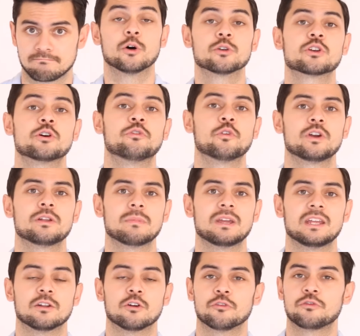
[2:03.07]
Also avoid
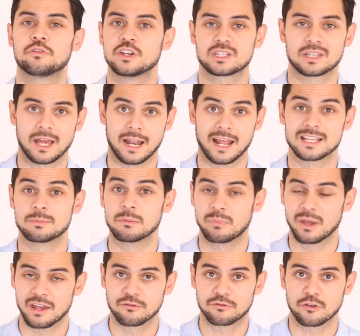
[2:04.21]
meat or fish that has been
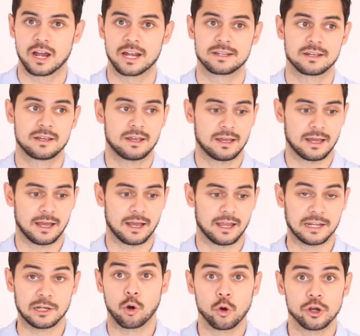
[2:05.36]
pan fried uh,
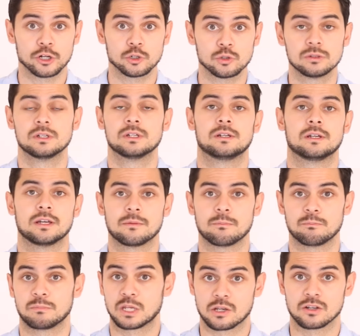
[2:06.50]
in oil uh,
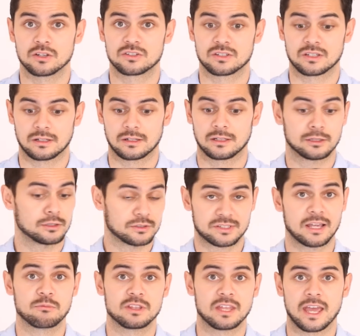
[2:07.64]
because
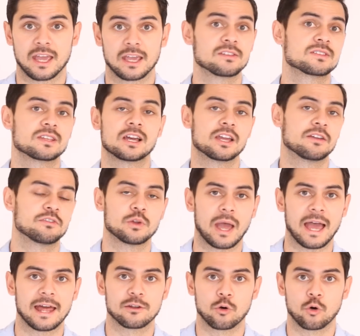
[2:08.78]
same with the eggs, uh, if you
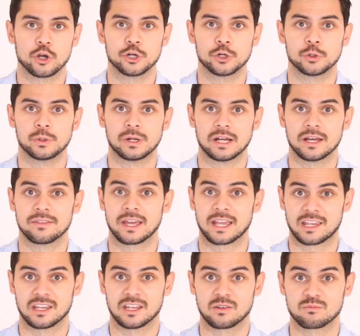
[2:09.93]
add oil uh, that
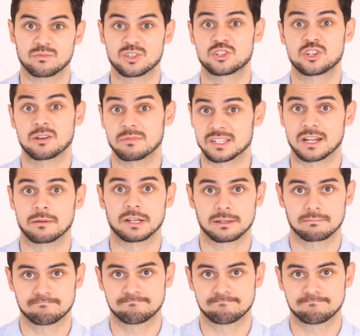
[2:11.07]
can disturb the stomach.